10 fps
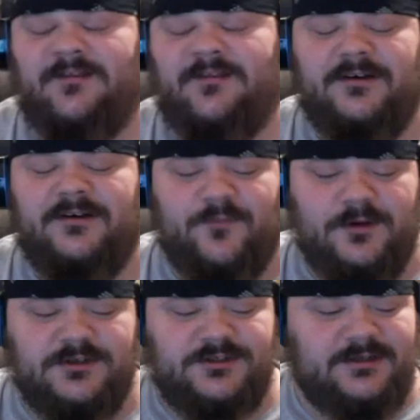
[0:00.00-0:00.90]

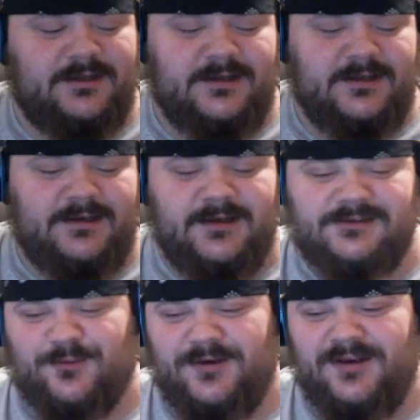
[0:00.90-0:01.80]
unfortunately,
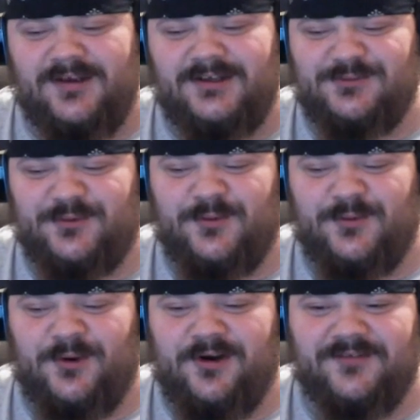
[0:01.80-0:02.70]
several grenades were
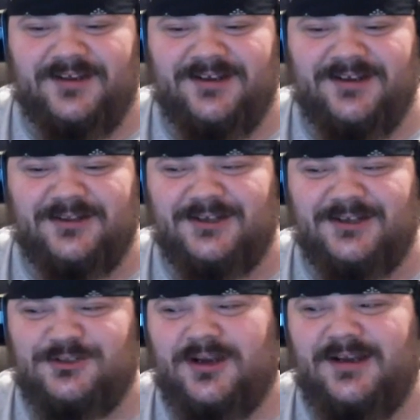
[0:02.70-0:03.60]
thrown at our vehicle. I
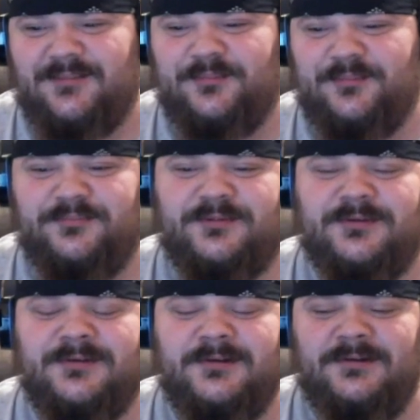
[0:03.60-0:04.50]
tried to
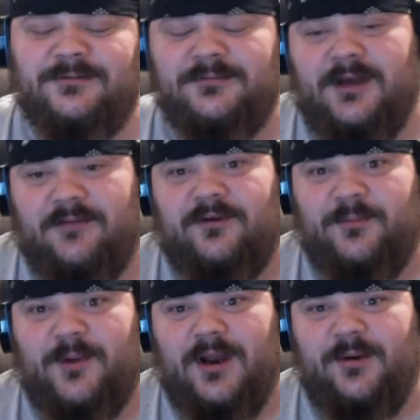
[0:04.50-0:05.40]
cover it
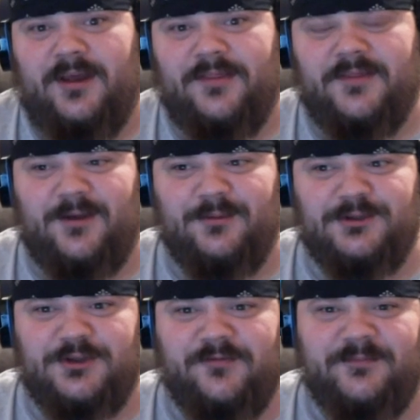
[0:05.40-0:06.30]
who I thought was
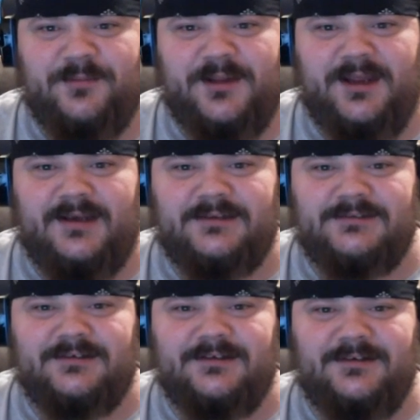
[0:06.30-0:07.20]
you from the blast,
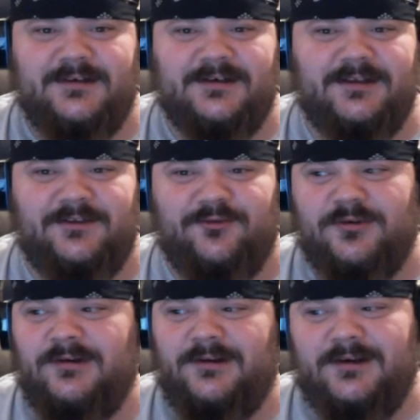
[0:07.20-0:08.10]
and
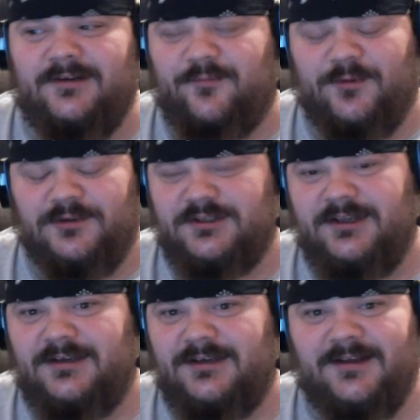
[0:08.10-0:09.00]
unfortunately, it
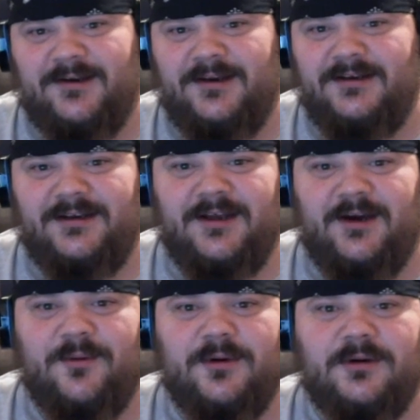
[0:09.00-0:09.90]
did not
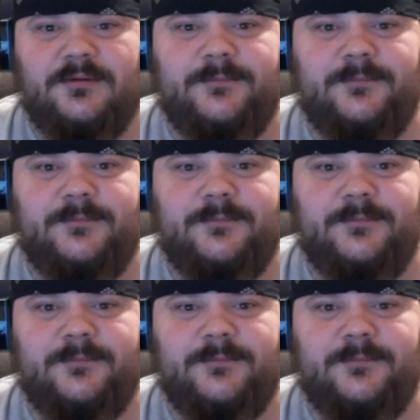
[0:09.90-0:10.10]
work.